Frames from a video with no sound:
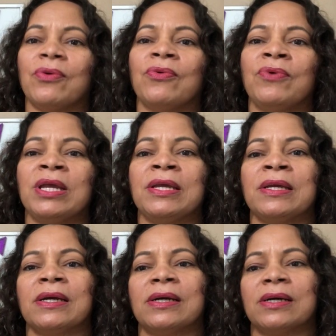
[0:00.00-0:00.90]

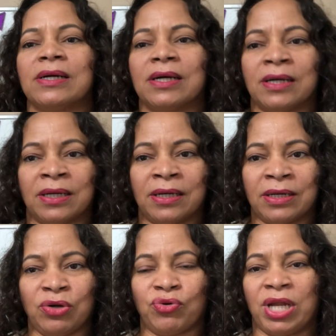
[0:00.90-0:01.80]
We
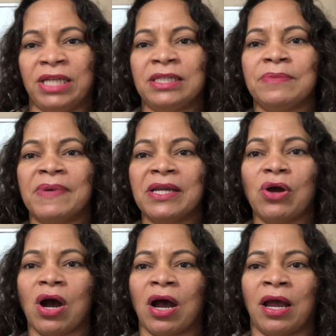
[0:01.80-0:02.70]
are created by
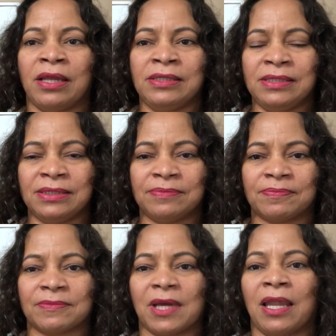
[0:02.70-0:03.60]
God,
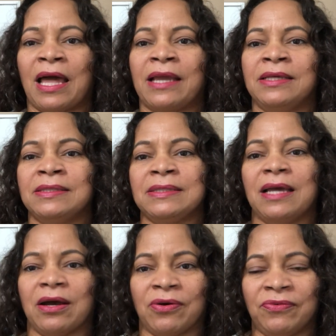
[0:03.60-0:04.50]
like
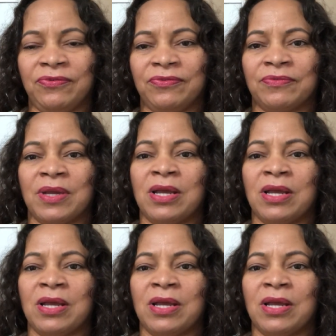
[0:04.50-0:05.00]
Himself.